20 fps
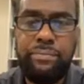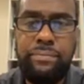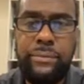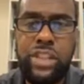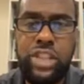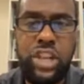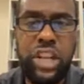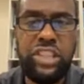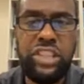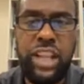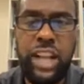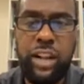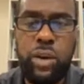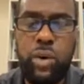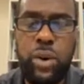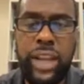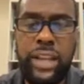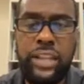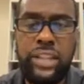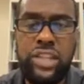Just that
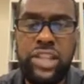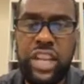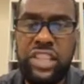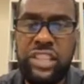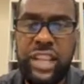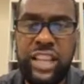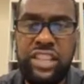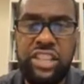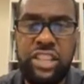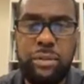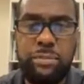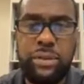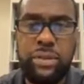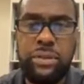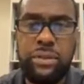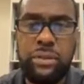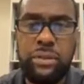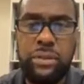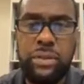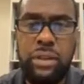quick and just that
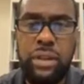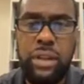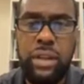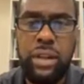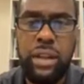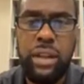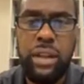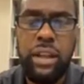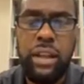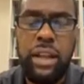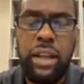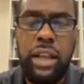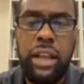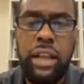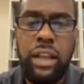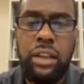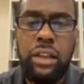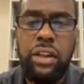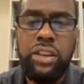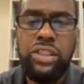simple.
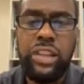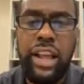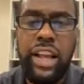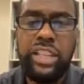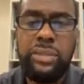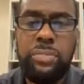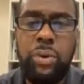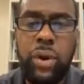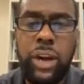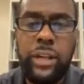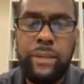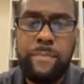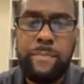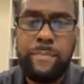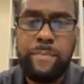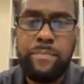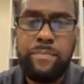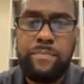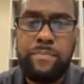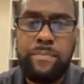Here's the next point.
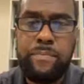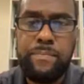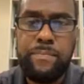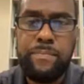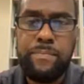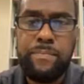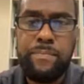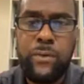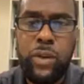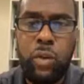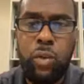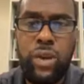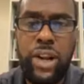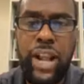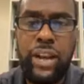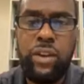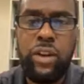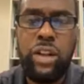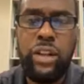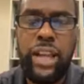We're
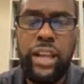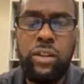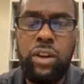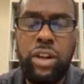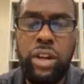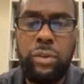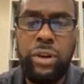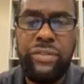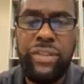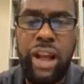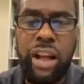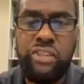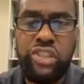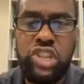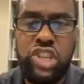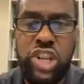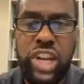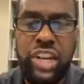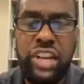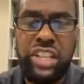not going to let Local 1000
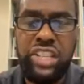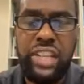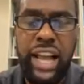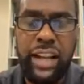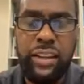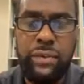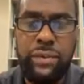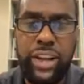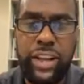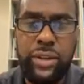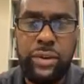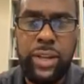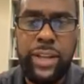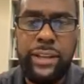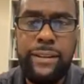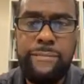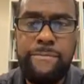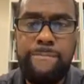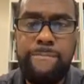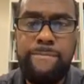cheat us out of victory.
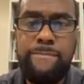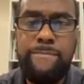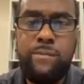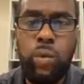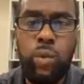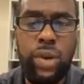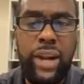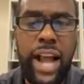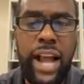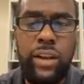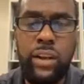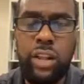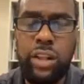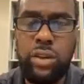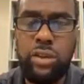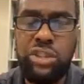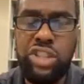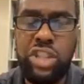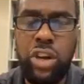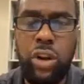We're not going
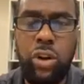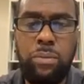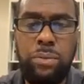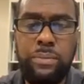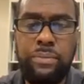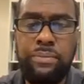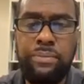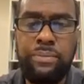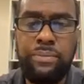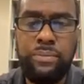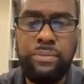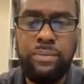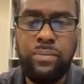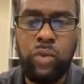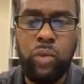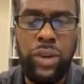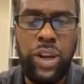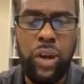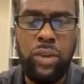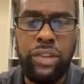to lose hope.
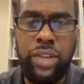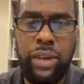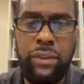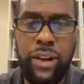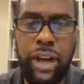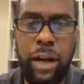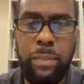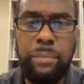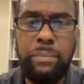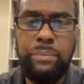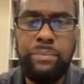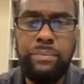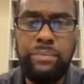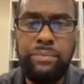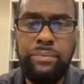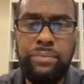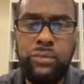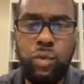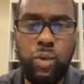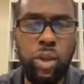We don't give up.
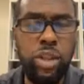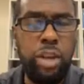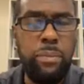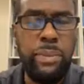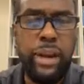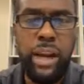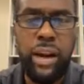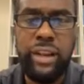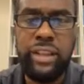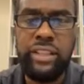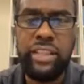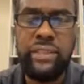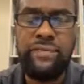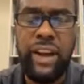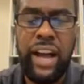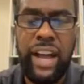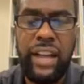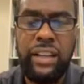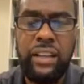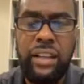Real Americans
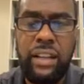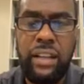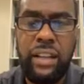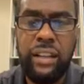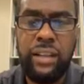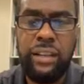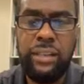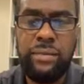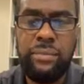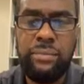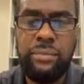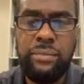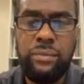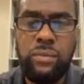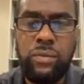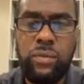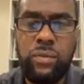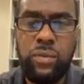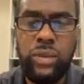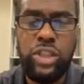fight.
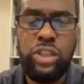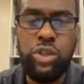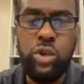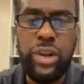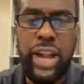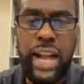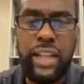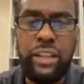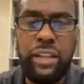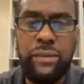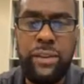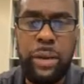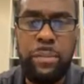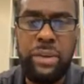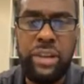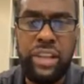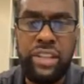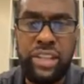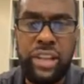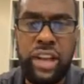We do not give up
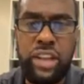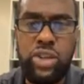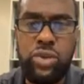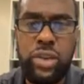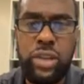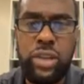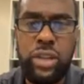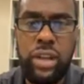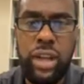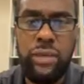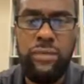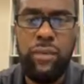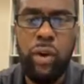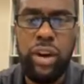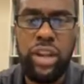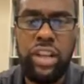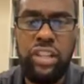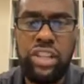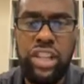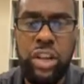in this country, and
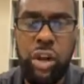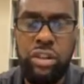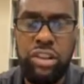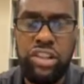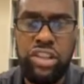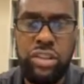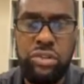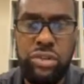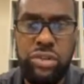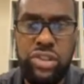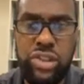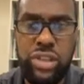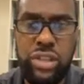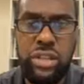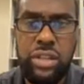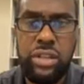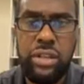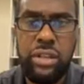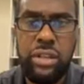voting is the only solution.